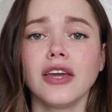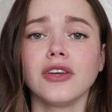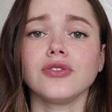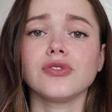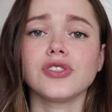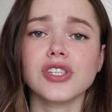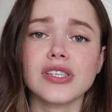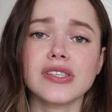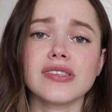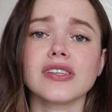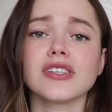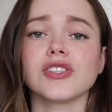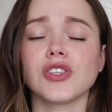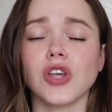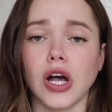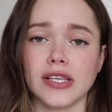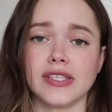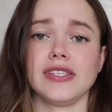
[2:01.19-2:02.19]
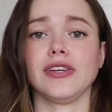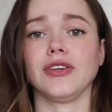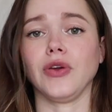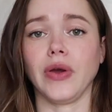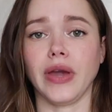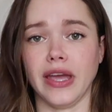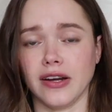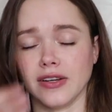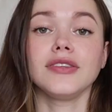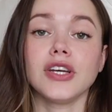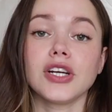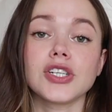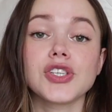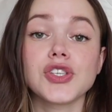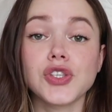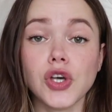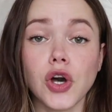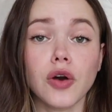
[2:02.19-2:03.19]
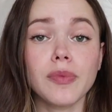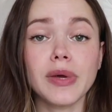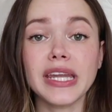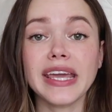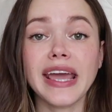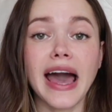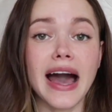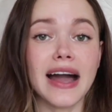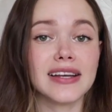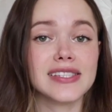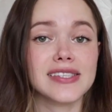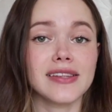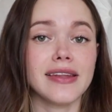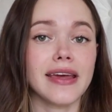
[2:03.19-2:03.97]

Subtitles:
You're just exhausting your hair. There are so many hacks